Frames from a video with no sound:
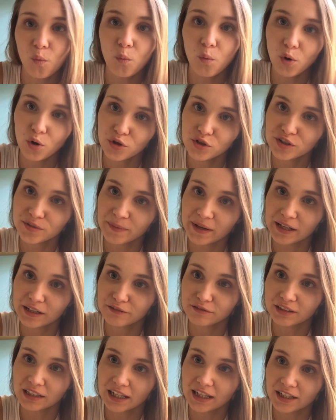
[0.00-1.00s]
what to
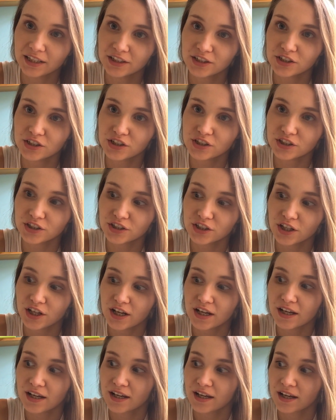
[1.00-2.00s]
make for lunch,
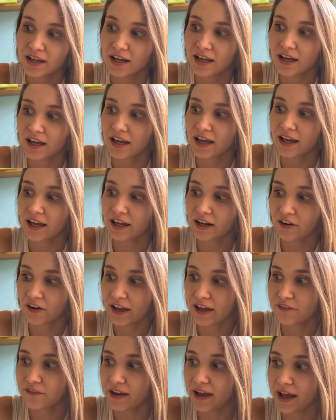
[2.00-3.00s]
and I
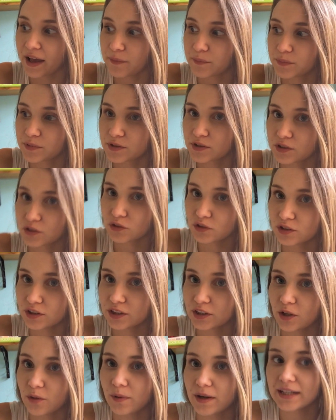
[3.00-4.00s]
have
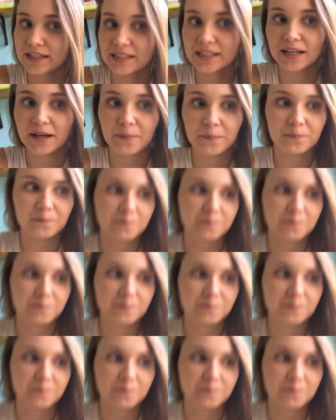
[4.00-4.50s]
absolutely no idea.